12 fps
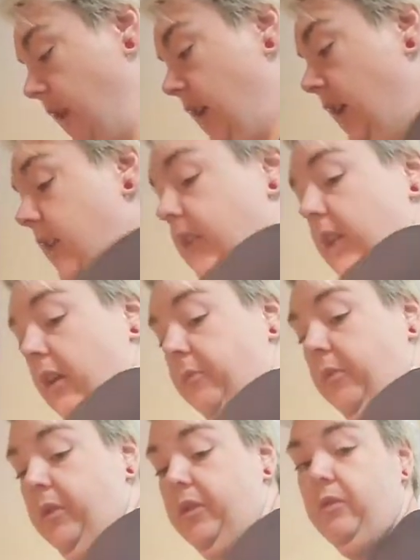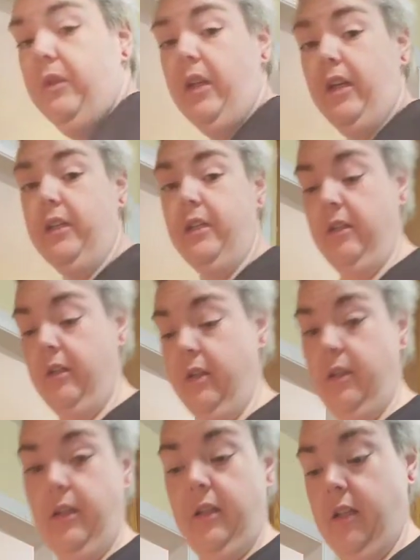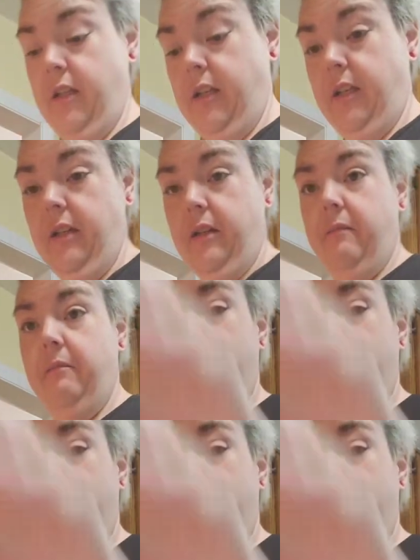And now I'm going to cut my